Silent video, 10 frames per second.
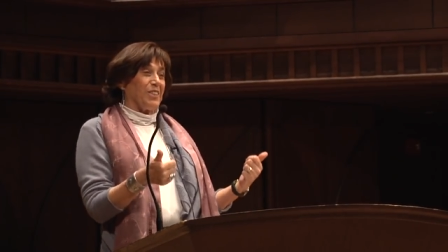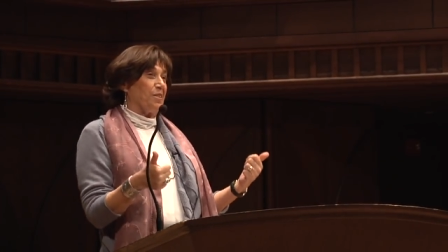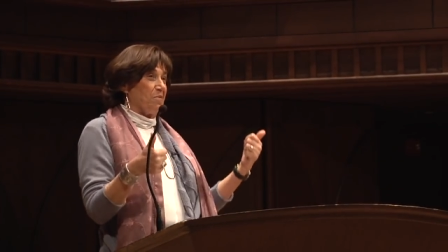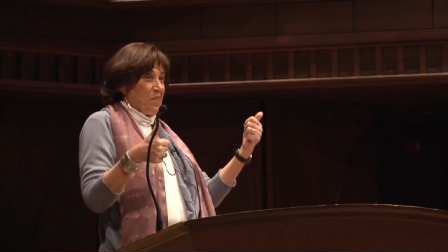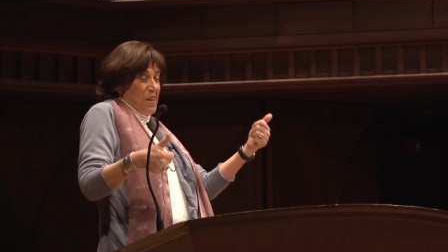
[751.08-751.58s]

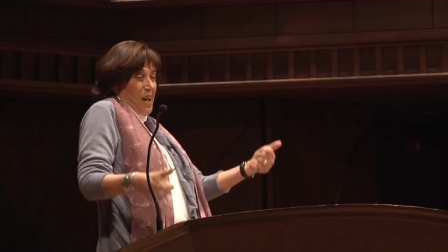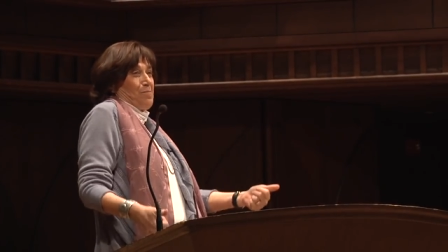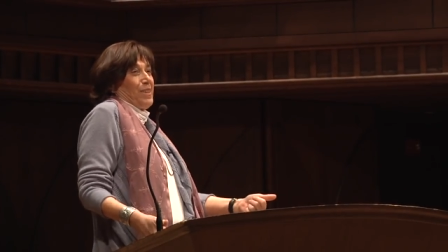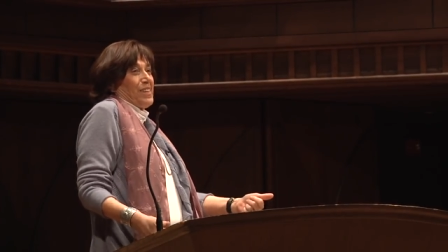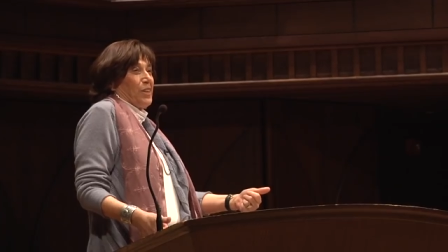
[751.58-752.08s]
TV,
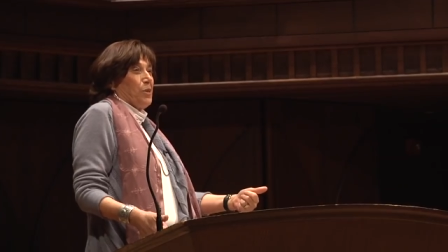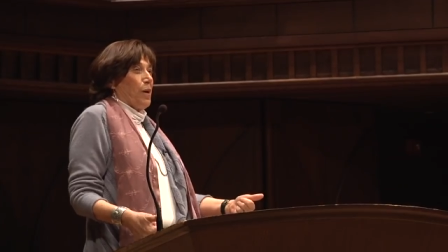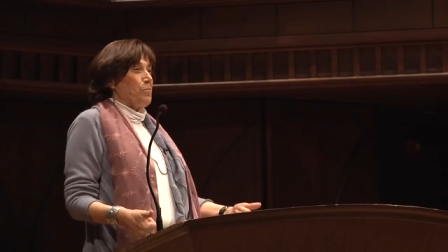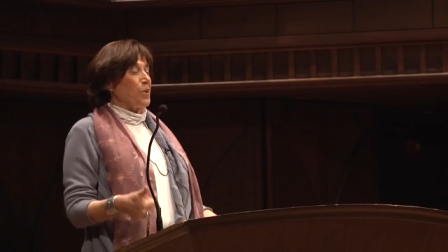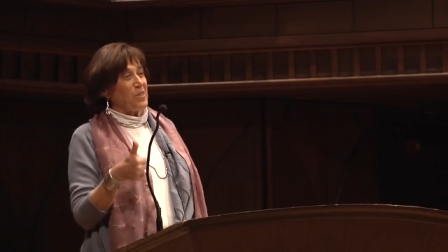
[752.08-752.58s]
I'm listening to
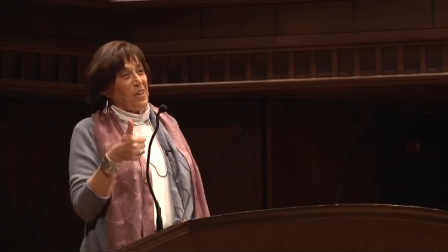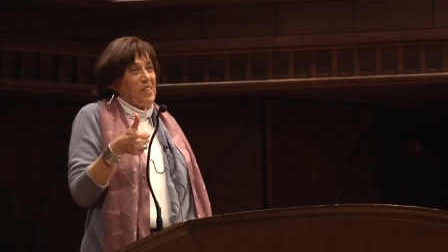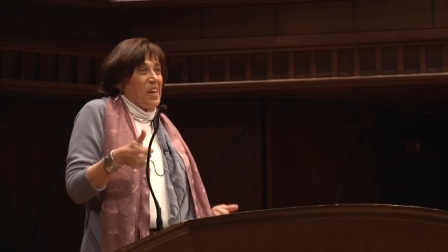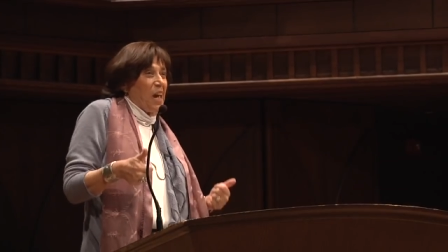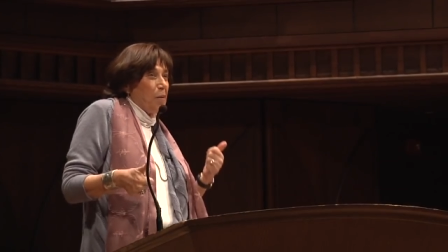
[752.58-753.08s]
my books
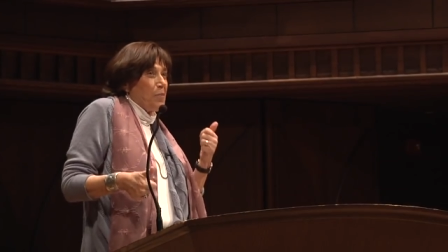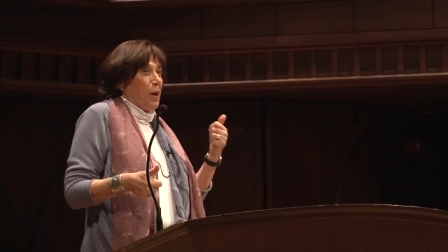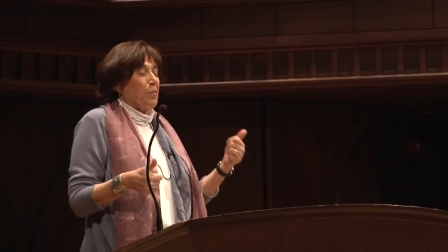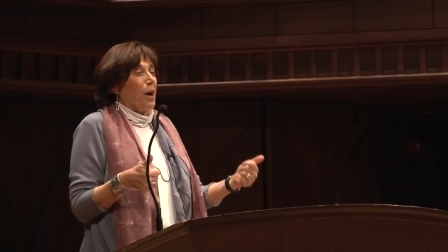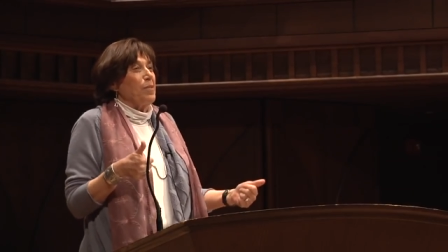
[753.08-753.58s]
on tape, you know,
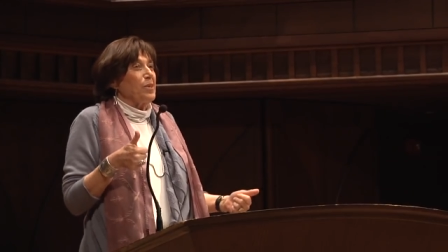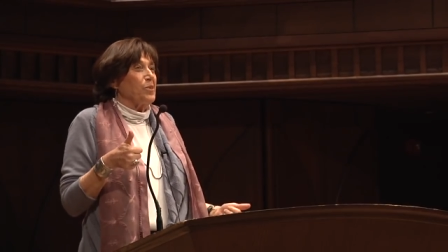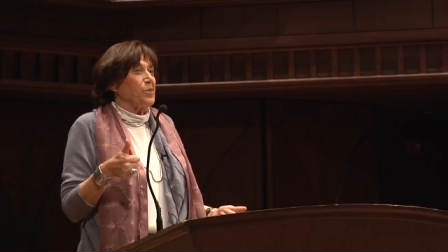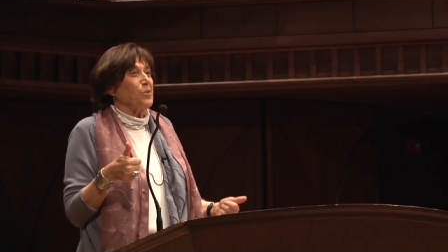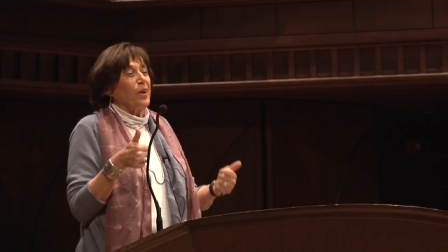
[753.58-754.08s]
I'm coming to
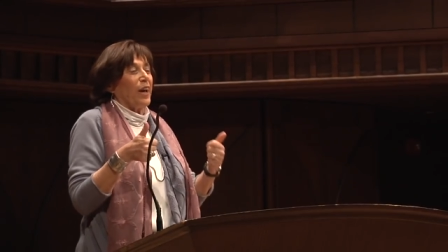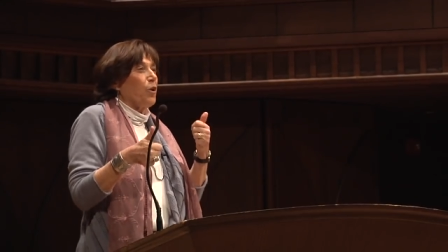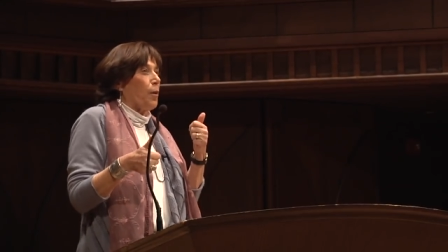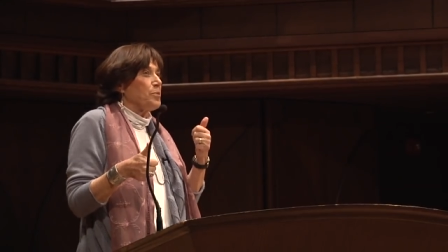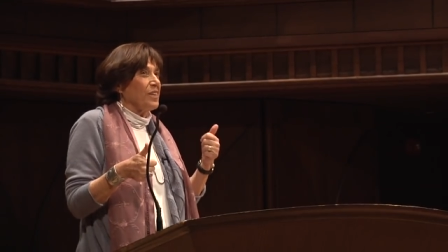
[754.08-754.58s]
school, I
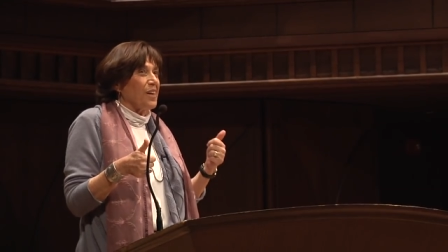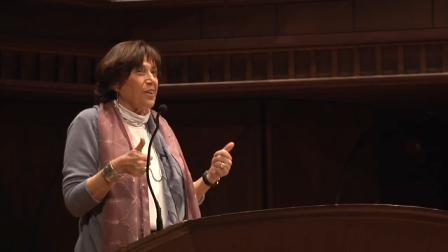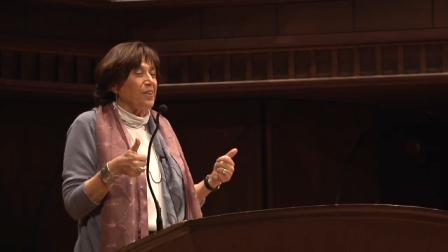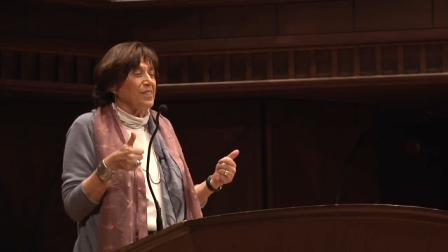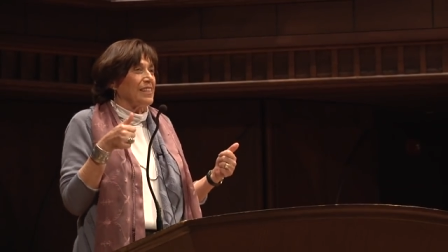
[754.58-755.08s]
go
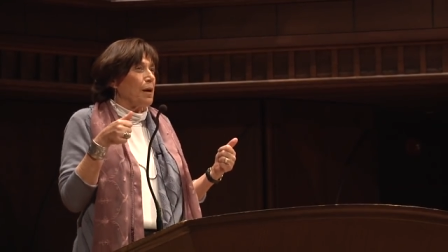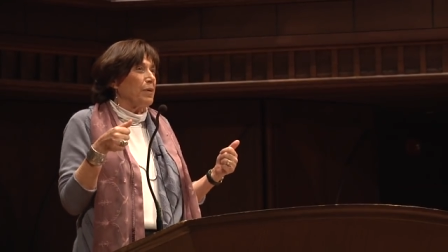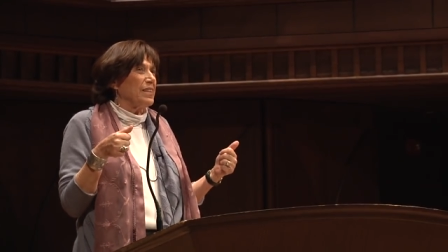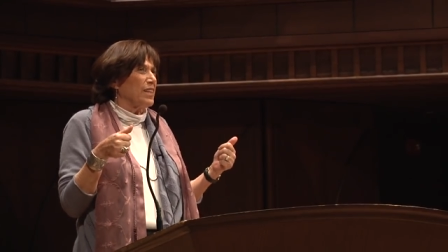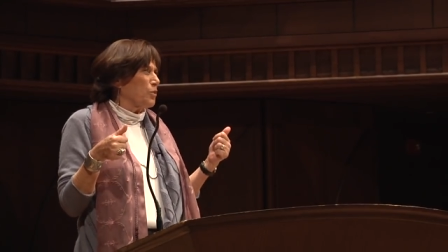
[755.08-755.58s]
upstairs, and
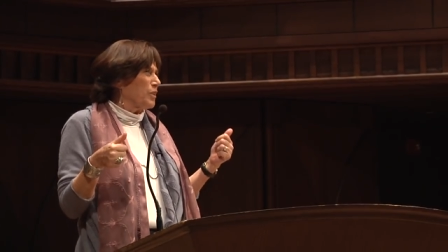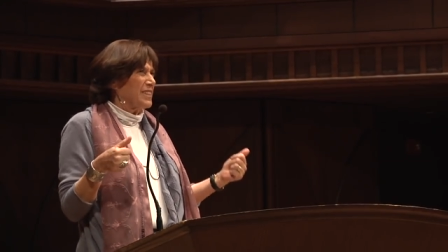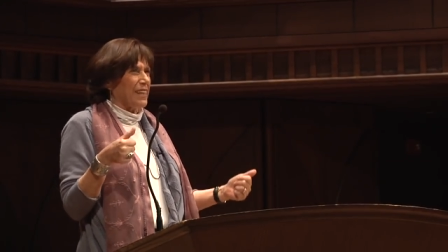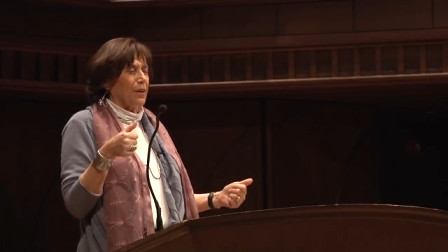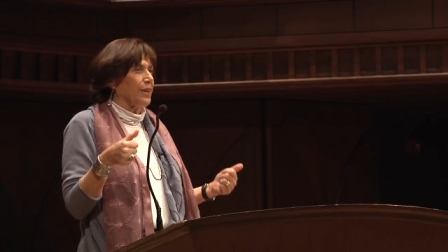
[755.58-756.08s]
somebody says, all the
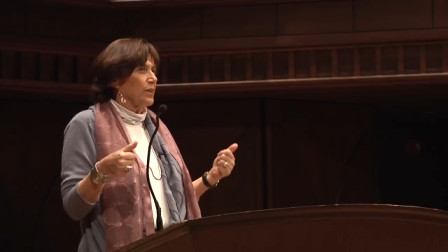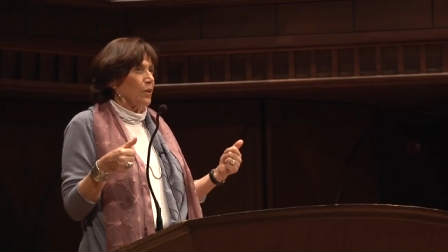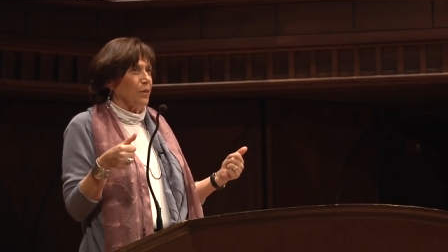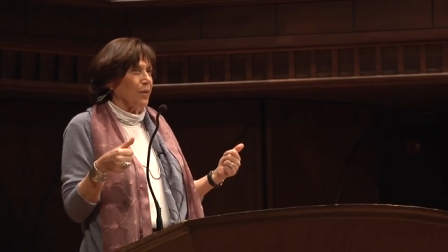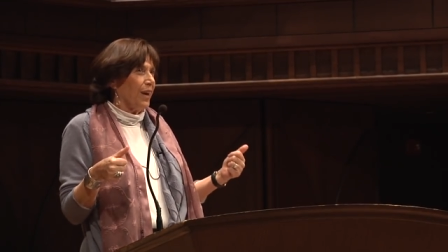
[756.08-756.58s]
secretaries
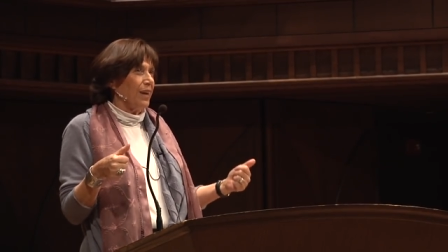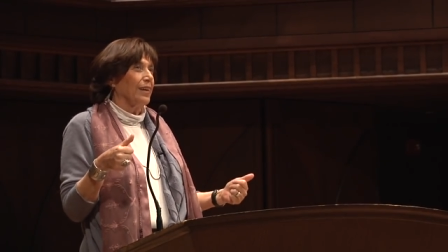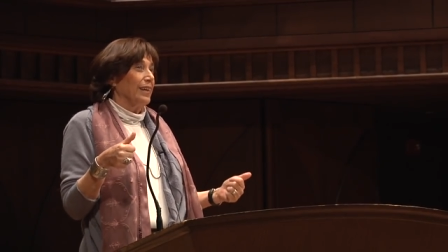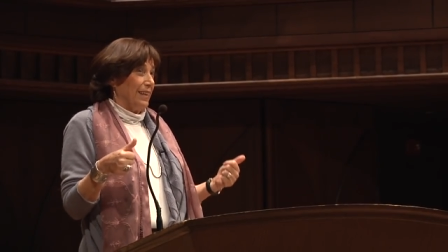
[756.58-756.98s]
are crying.